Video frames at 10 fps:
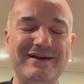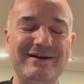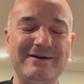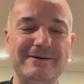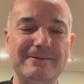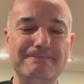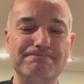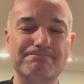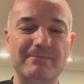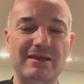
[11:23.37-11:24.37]

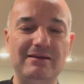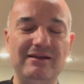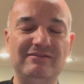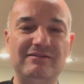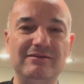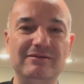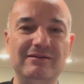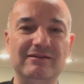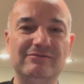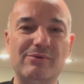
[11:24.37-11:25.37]
and
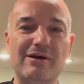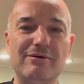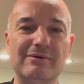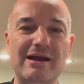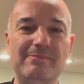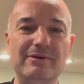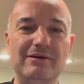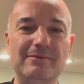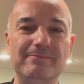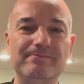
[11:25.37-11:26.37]
that's where I'll wrap it up.